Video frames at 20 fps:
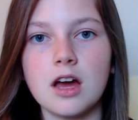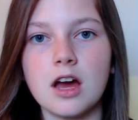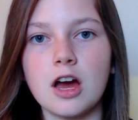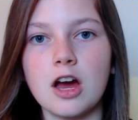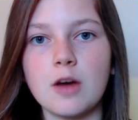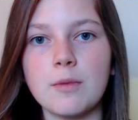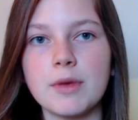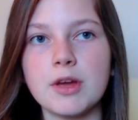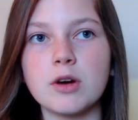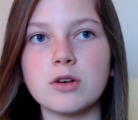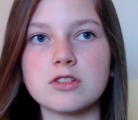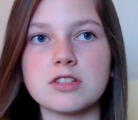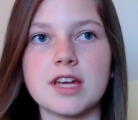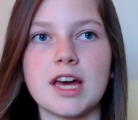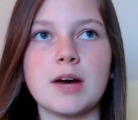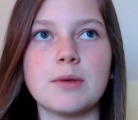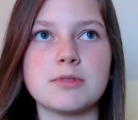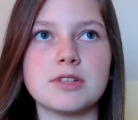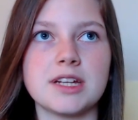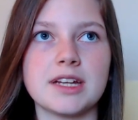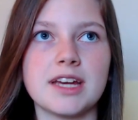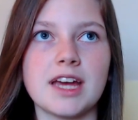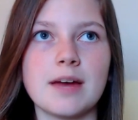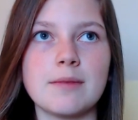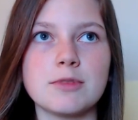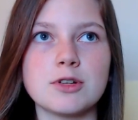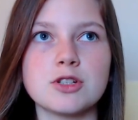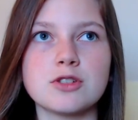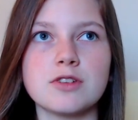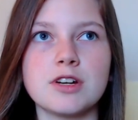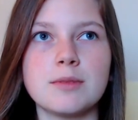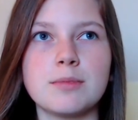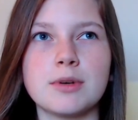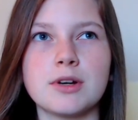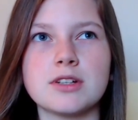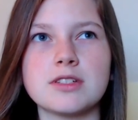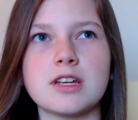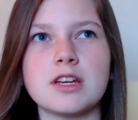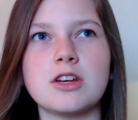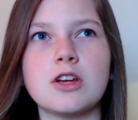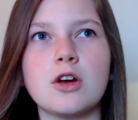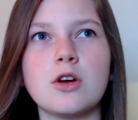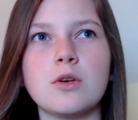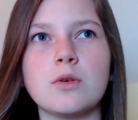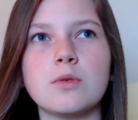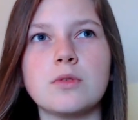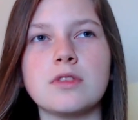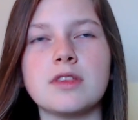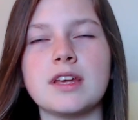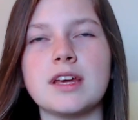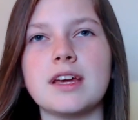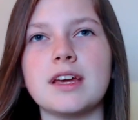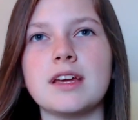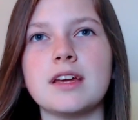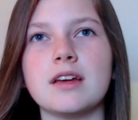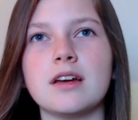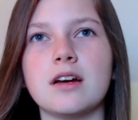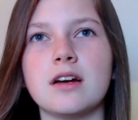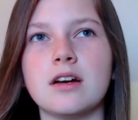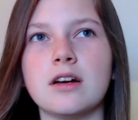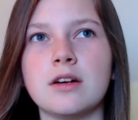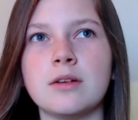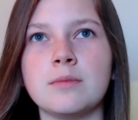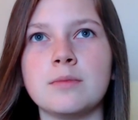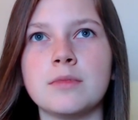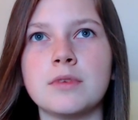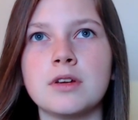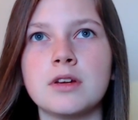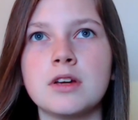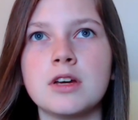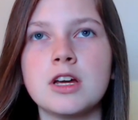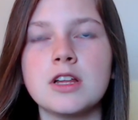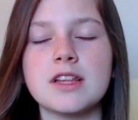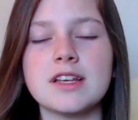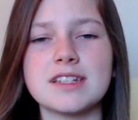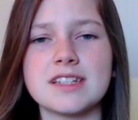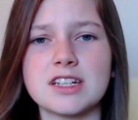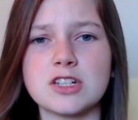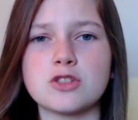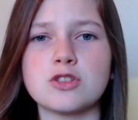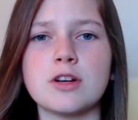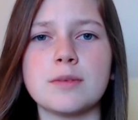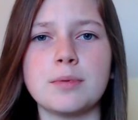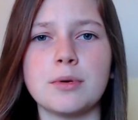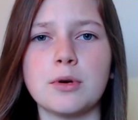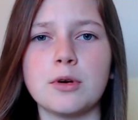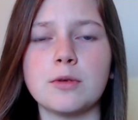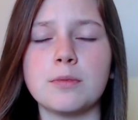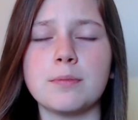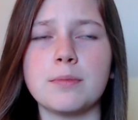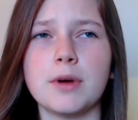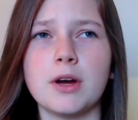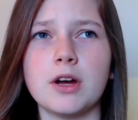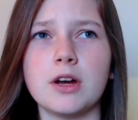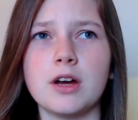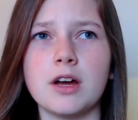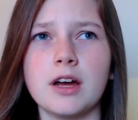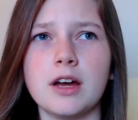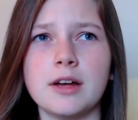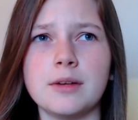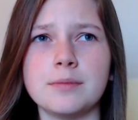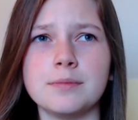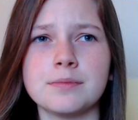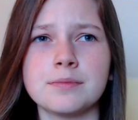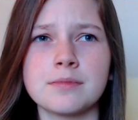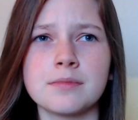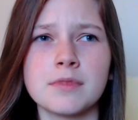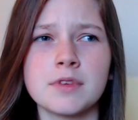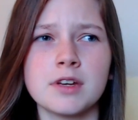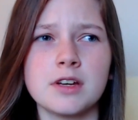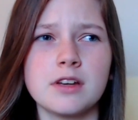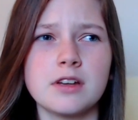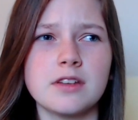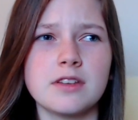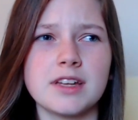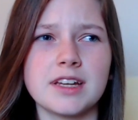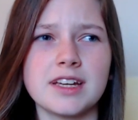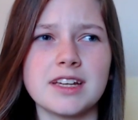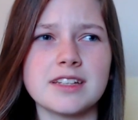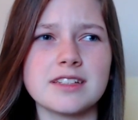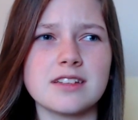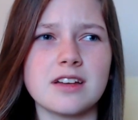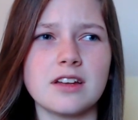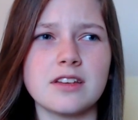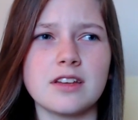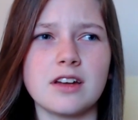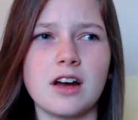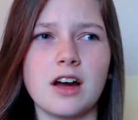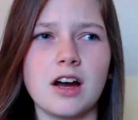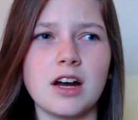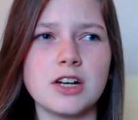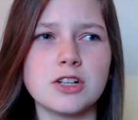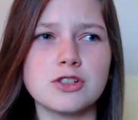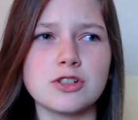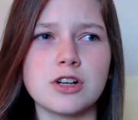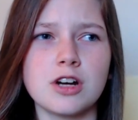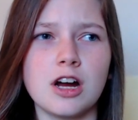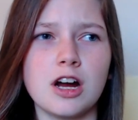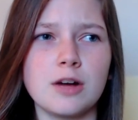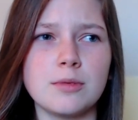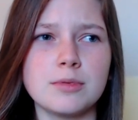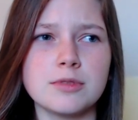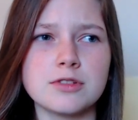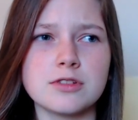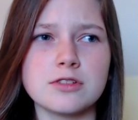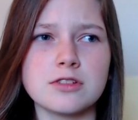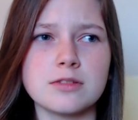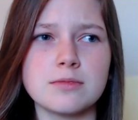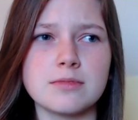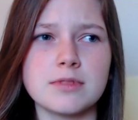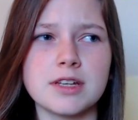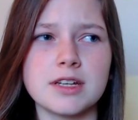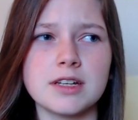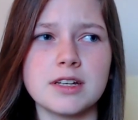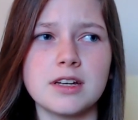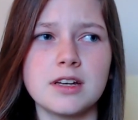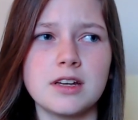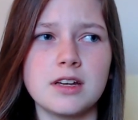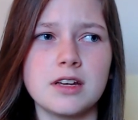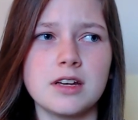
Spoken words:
It also helped in chemistry, because I know the this is triple, but I think it's like the hydrocarbons or something.